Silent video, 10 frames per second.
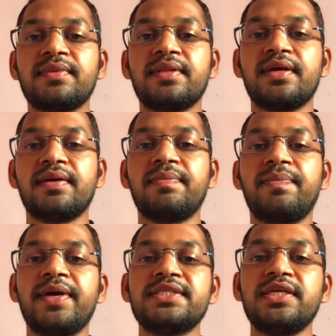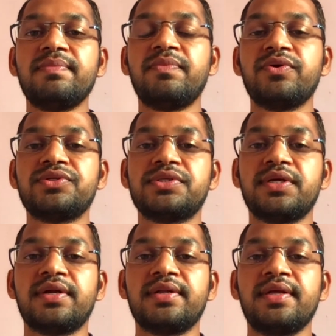the basic
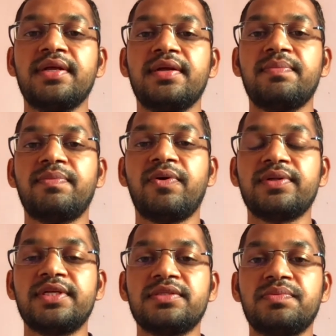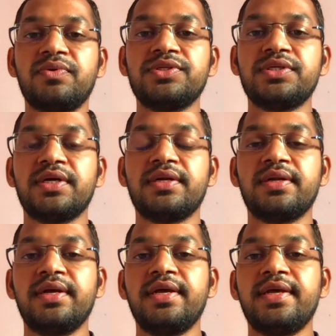posture for this portion
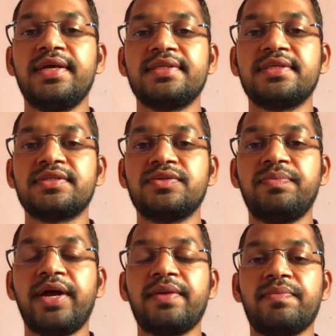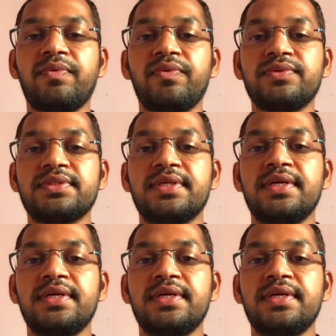is a supine pose.